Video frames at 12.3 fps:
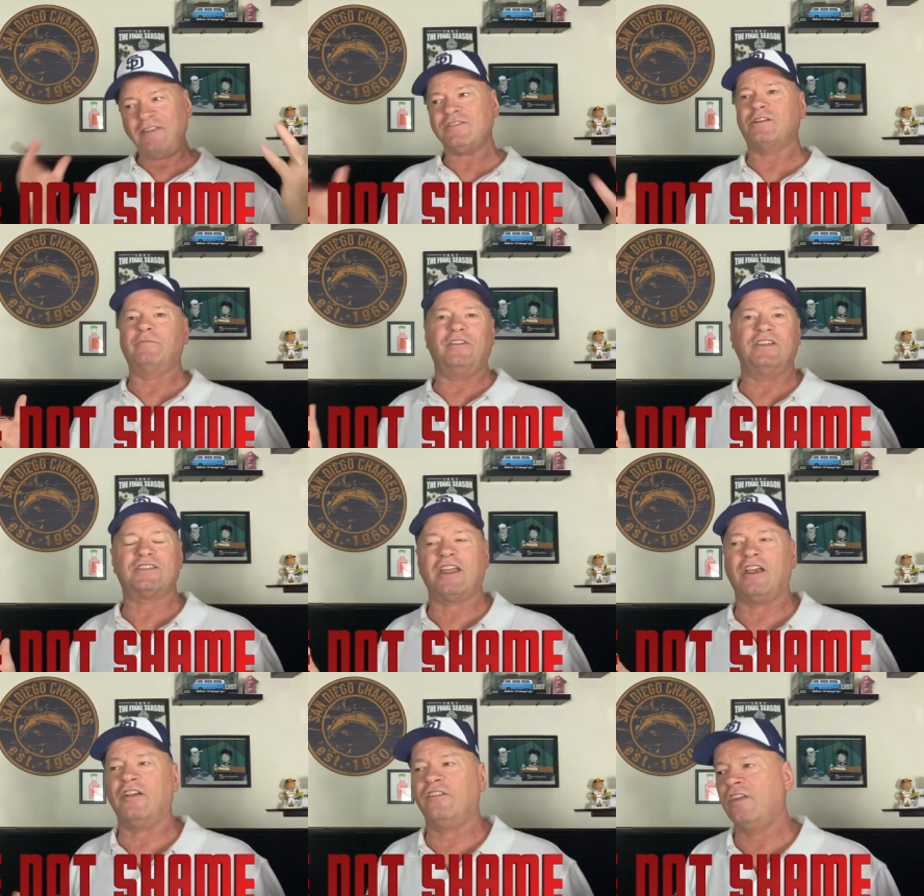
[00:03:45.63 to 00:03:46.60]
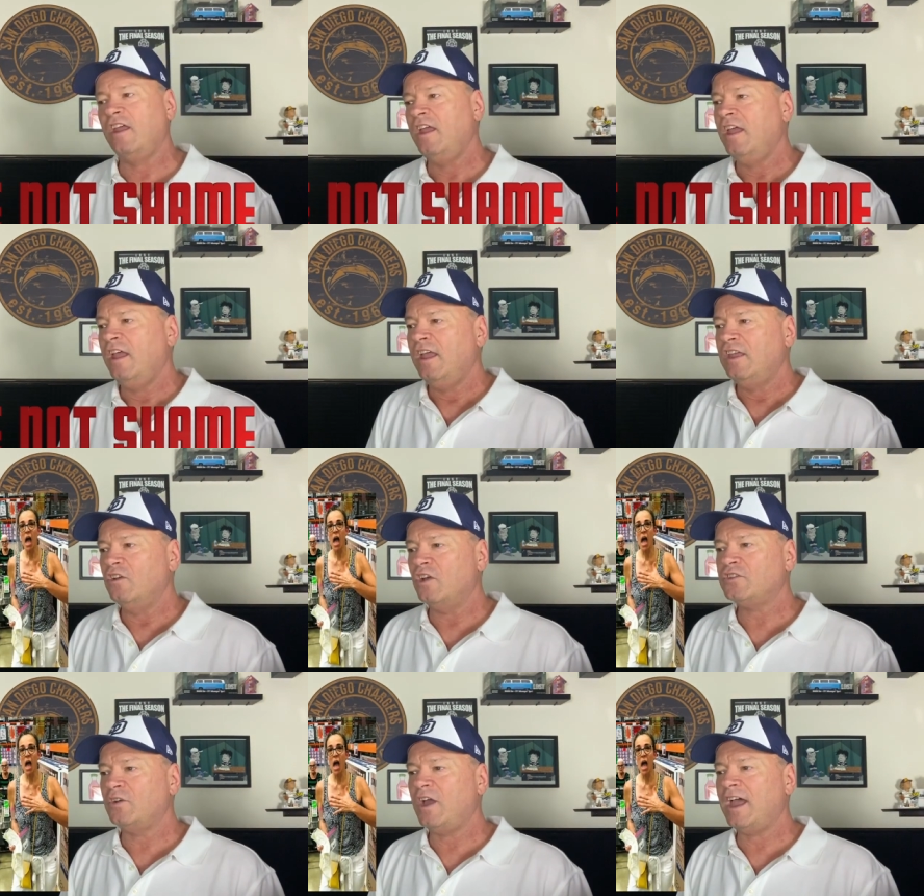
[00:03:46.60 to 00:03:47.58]
some of these Karens. You
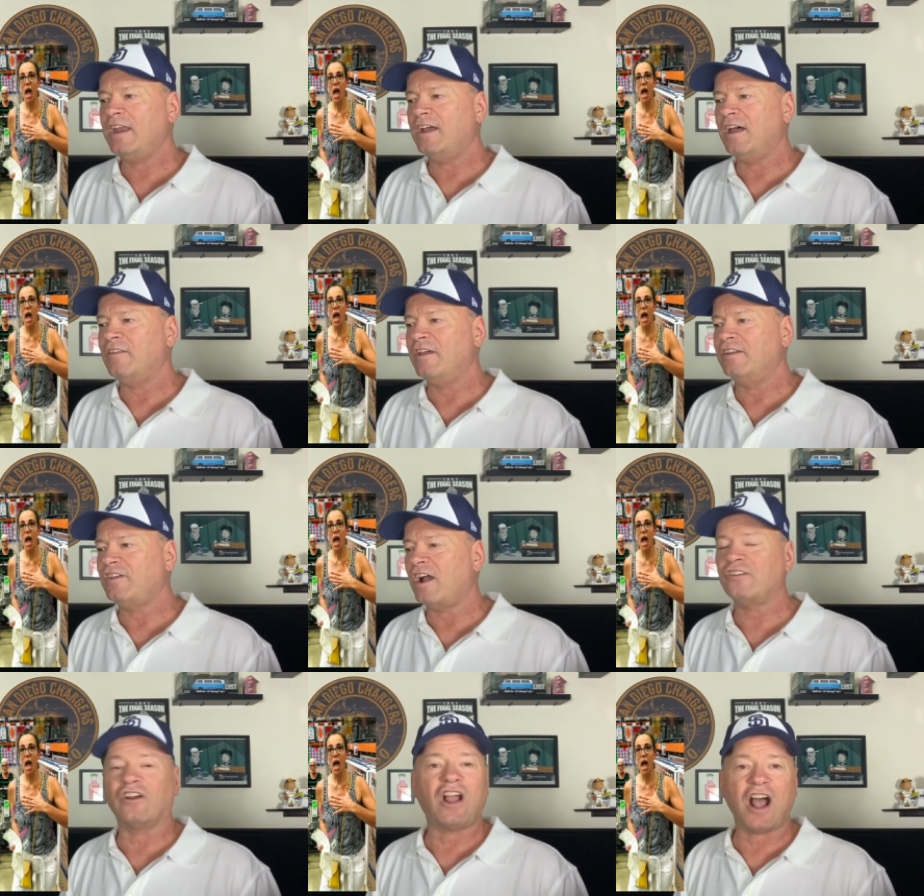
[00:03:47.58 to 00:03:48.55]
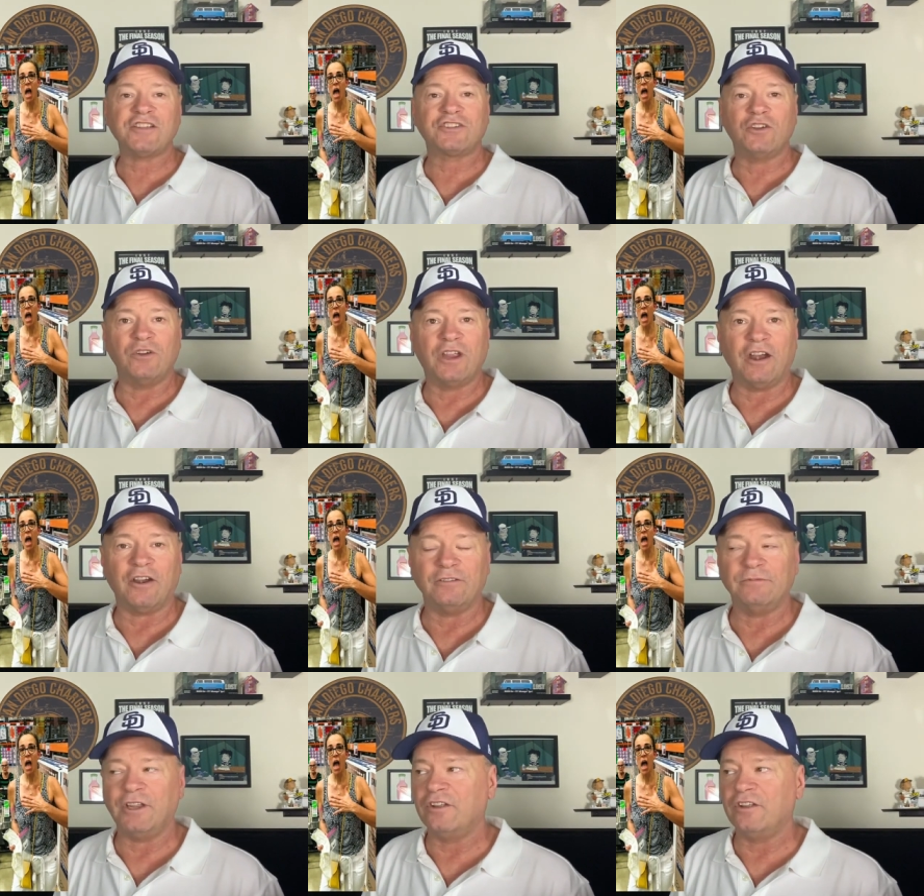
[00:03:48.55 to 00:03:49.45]
also had Dr. Costco Karen. You